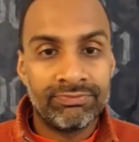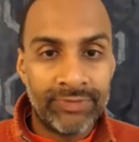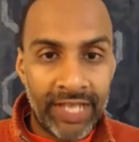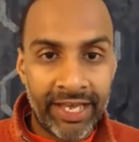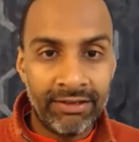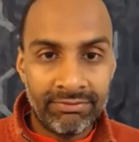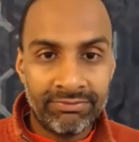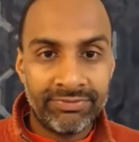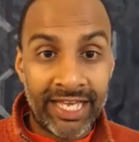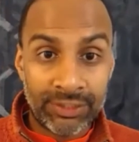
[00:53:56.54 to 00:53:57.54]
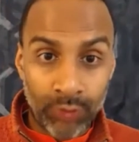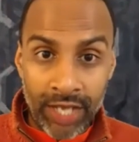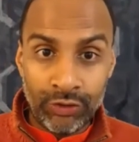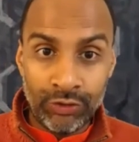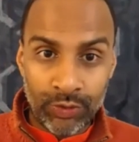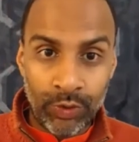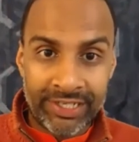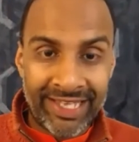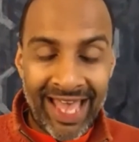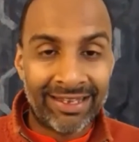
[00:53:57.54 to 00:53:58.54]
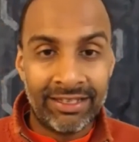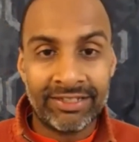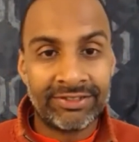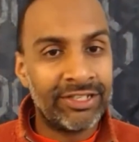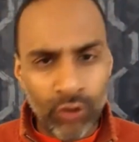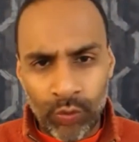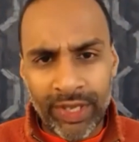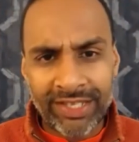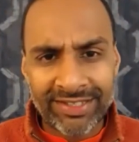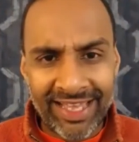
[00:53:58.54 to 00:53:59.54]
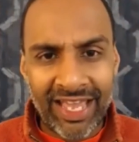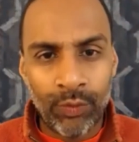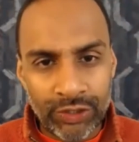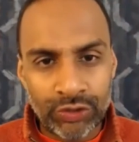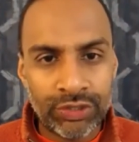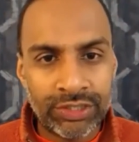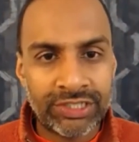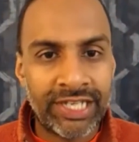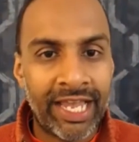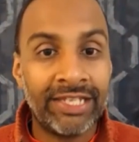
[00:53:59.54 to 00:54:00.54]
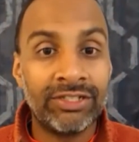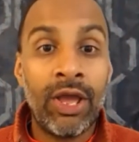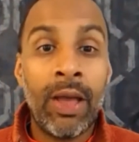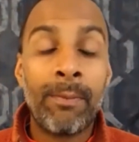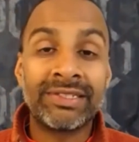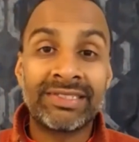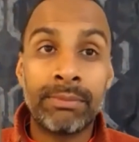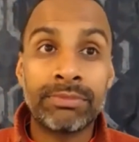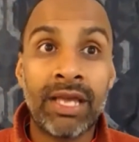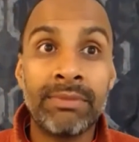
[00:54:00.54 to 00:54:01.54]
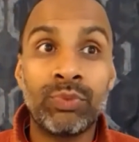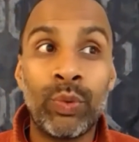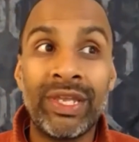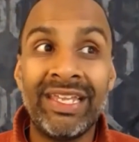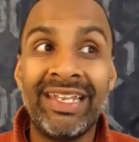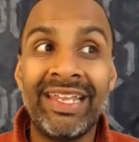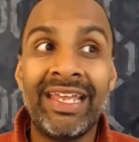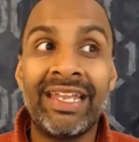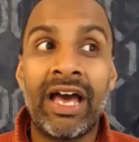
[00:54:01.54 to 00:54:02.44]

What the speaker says: Yeah, that's why I use the word catalyst. It's always there, we should change, but sometimes we need